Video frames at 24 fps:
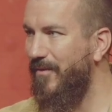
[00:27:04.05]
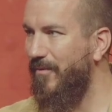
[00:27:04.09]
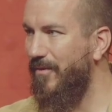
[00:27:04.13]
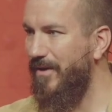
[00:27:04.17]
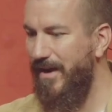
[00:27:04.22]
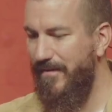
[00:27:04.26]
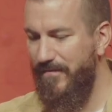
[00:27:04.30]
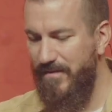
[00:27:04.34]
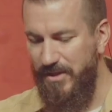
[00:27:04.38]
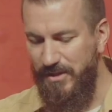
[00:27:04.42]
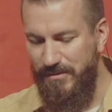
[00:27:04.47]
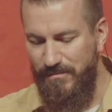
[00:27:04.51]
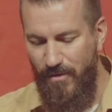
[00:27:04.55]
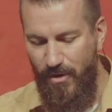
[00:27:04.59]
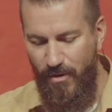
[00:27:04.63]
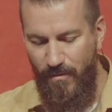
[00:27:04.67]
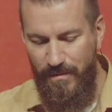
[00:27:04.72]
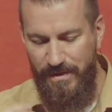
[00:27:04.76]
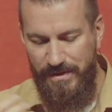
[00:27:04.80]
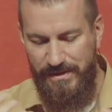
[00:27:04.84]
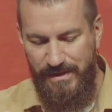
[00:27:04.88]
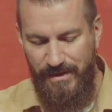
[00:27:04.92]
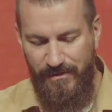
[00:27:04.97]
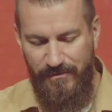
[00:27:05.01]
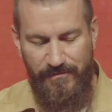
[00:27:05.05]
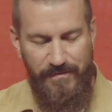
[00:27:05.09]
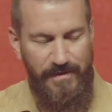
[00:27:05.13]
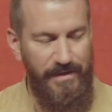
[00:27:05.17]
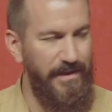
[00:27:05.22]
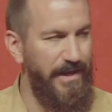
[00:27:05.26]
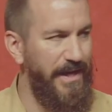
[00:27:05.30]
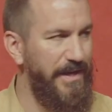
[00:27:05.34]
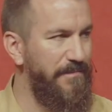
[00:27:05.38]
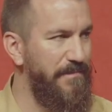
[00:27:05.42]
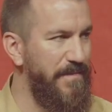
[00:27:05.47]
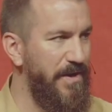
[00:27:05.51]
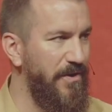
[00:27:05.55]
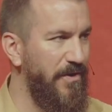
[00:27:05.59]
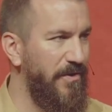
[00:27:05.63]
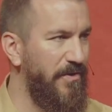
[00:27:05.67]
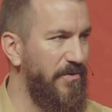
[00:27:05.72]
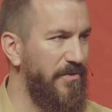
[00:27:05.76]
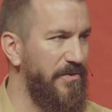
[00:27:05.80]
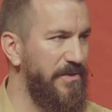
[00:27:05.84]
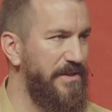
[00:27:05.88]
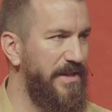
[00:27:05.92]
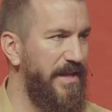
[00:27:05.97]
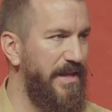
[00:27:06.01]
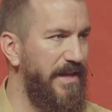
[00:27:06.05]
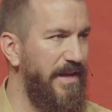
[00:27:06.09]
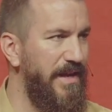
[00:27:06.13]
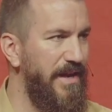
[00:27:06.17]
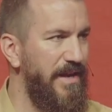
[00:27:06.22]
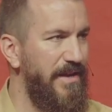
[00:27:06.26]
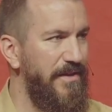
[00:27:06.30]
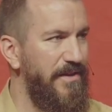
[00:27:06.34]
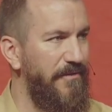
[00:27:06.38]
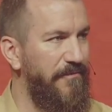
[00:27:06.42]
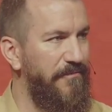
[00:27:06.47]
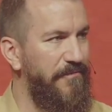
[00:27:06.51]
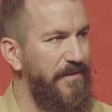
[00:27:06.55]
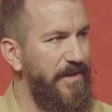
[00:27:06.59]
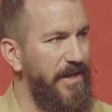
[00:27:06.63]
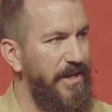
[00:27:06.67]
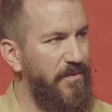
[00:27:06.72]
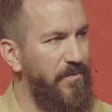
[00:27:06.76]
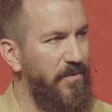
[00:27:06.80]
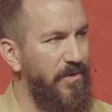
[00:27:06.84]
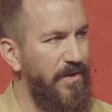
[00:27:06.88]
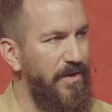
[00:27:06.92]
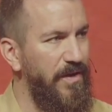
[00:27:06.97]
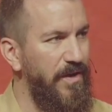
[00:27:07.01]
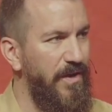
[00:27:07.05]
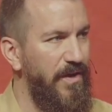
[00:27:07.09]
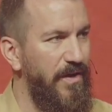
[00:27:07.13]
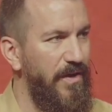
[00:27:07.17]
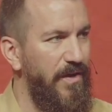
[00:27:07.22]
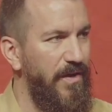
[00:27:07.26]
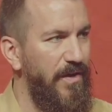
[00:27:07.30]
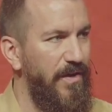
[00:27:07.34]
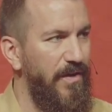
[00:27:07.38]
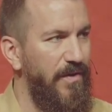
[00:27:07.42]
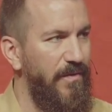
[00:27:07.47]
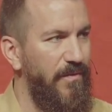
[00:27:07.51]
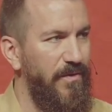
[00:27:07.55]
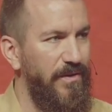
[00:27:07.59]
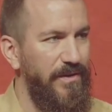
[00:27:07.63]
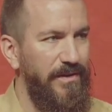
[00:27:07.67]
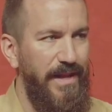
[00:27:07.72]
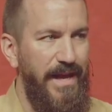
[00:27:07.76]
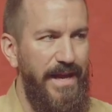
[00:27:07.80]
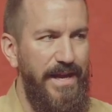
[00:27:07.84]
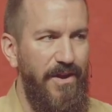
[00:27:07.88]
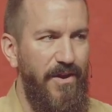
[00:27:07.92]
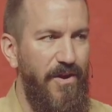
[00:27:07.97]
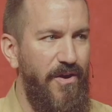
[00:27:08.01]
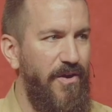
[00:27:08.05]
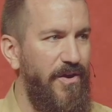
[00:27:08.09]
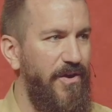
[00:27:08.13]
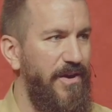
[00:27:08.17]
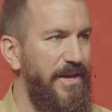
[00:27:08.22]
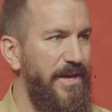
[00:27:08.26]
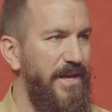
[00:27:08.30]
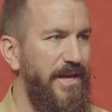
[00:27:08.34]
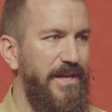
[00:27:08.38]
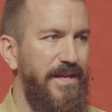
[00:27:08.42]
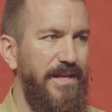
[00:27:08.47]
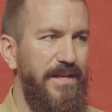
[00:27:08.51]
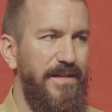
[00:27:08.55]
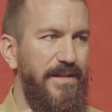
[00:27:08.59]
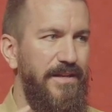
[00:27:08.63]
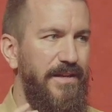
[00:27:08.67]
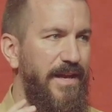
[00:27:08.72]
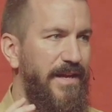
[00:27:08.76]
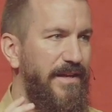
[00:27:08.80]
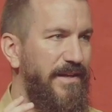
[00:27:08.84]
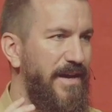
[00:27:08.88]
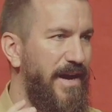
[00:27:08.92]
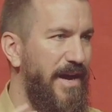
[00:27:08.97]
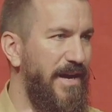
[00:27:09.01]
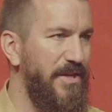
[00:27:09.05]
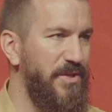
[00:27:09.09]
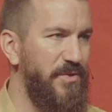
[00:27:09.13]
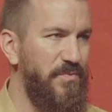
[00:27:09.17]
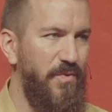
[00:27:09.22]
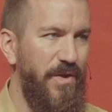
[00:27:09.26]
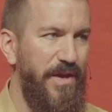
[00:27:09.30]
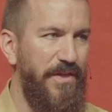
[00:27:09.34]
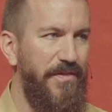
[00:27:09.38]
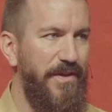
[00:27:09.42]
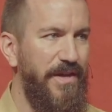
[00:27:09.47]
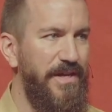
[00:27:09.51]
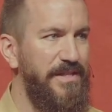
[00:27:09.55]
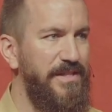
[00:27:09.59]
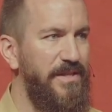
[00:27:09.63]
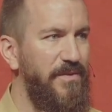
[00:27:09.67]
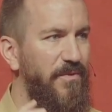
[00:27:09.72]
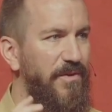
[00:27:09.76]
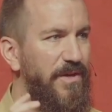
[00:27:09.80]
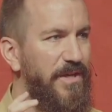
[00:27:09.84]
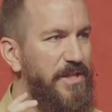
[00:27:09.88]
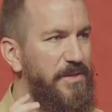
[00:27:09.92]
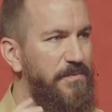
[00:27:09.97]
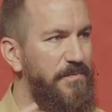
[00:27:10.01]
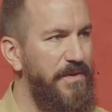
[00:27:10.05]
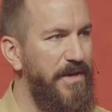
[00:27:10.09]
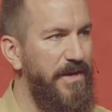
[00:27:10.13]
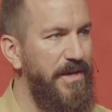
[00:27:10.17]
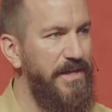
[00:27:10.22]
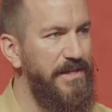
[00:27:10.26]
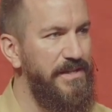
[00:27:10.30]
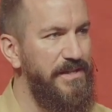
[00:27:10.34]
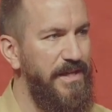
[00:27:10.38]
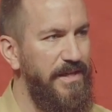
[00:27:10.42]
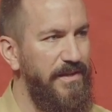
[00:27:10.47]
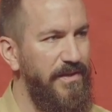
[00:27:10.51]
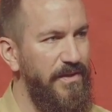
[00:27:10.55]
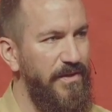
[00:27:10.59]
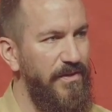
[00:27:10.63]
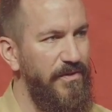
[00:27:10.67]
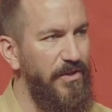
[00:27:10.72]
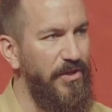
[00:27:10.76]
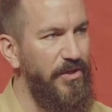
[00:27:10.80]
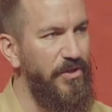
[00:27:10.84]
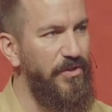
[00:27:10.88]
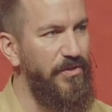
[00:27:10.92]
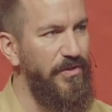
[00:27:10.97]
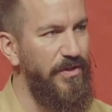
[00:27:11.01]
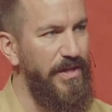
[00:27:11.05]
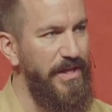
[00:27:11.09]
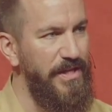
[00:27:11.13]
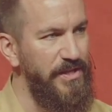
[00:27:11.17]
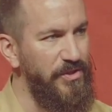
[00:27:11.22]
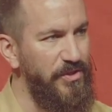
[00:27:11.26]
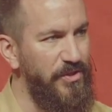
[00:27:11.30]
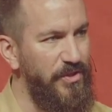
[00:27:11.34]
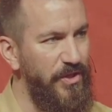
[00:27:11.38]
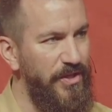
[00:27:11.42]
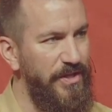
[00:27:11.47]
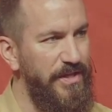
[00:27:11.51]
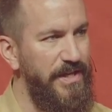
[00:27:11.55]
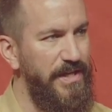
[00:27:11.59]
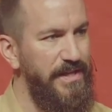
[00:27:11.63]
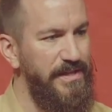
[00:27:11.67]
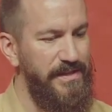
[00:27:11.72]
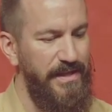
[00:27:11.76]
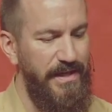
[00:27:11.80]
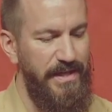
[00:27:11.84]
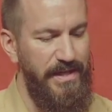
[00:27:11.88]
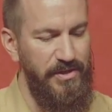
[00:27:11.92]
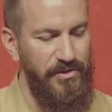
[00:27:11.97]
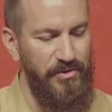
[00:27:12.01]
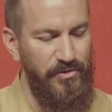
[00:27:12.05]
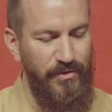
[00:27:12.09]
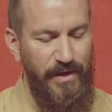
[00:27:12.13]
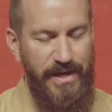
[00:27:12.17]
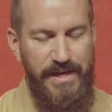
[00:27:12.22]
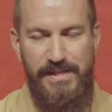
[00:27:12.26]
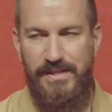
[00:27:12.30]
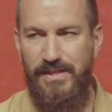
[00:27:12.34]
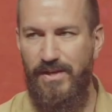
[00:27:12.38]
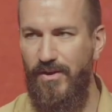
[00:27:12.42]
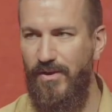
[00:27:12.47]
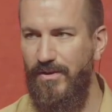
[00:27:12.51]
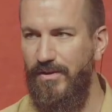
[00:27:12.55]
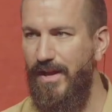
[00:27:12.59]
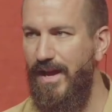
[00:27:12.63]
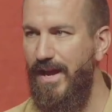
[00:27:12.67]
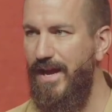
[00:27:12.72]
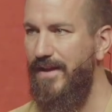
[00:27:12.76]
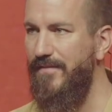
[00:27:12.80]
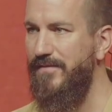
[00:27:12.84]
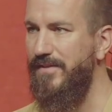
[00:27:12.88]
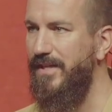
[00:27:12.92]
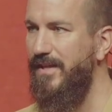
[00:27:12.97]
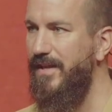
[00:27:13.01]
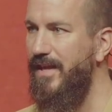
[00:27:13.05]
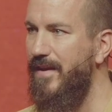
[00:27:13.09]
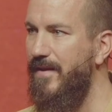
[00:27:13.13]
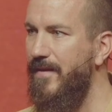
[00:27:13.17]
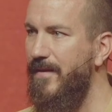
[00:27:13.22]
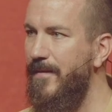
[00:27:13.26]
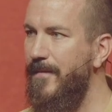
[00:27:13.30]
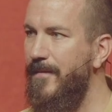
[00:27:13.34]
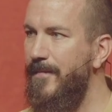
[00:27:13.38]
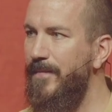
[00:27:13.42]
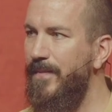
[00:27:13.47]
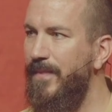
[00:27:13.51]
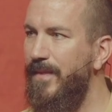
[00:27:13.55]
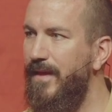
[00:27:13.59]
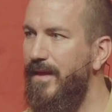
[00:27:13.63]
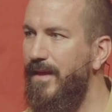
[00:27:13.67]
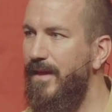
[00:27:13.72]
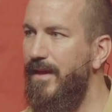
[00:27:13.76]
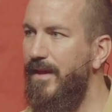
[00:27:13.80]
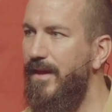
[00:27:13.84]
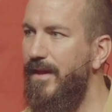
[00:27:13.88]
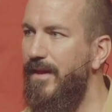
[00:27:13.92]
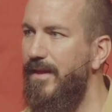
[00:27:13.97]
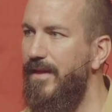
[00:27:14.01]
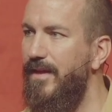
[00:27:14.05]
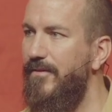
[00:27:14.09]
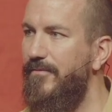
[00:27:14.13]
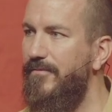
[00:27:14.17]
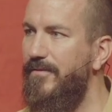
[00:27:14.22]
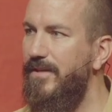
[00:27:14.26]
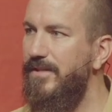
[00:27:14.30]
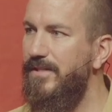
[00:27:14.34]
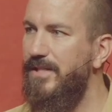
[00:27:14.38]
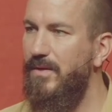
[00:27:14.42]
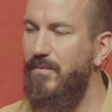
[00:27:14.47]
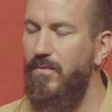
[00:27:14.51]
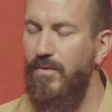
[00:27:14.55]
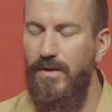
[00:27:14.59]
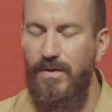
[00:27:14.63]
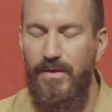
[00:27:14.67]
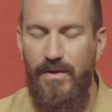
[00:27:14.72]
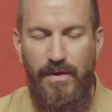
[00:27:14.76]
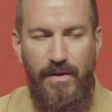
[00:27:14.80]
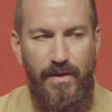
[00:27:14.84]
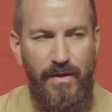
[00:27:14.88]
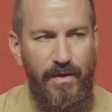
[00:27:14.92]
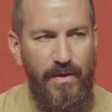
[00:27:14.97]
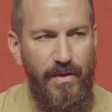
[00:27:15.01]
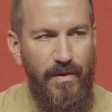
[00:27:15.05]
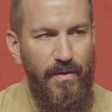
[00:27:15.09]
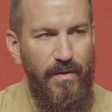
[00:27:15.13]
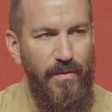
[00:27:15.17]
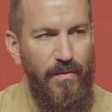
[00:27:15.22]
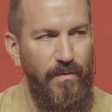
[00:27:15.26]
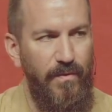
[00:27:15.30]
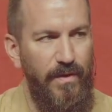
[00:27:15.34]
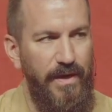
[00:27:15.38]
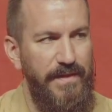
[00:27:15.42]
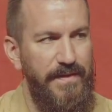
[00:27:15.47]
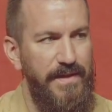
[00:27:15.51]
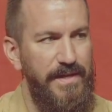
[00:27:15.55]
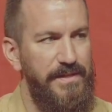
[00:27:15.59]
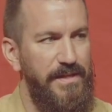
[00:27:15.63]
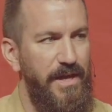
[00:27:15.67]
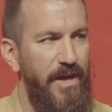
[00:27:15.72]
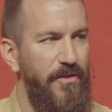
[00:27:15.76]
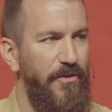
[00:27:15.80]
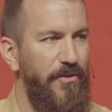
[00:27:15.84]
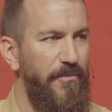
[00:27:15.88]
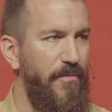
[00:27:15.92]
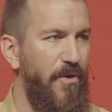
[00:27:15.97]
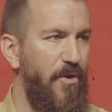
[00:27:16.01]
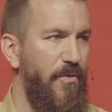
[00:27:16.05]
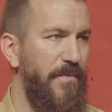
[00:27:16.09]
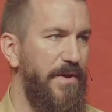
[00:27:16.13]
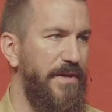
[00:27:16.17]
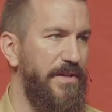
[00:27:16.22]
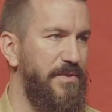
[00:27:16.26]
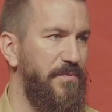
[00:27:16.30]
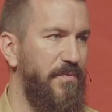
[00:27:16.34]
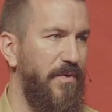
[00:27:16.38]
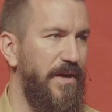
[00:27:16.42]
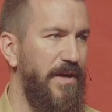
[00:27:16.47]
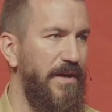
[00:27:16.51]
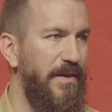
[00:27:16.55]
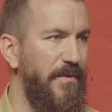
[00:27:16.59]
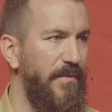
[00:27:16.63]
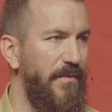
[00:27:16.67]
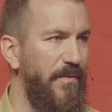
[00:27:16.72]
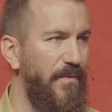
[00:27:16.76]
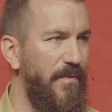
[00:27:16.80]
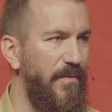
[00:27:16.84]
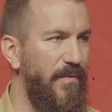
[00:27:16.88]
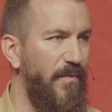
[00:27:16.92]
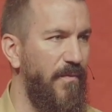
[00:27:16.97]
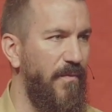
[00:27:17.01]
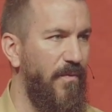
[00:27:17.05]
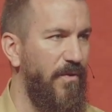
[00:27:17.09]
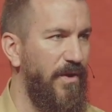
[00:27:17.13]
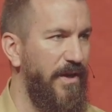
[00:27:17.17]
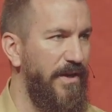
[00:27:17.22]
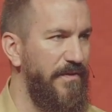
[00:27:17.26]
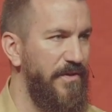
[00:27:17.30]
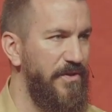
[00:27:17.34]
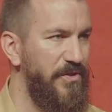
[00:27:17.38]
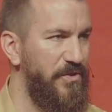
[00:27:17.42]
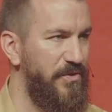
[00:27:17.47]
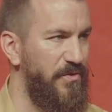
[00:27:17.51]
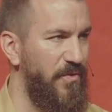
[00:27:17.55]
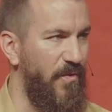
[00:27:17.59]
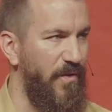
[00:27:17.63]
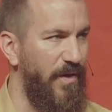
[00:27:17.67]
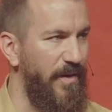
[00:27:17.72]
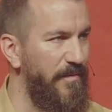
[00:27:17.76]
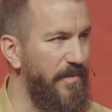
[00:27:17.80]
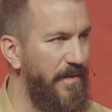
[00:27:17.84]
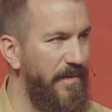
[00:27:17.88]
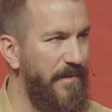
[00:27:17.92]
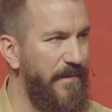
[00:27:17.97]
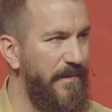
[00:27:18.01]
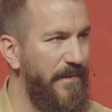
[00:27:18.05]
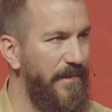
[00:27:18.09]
We have these moments that feel like miracles, that, that feel like we're we're lighthearted and, and God is with us and we're experiencing the, the, His goodness and His grace in our lives. And then and it feels like we're, we're in these other moments where we're in the storm.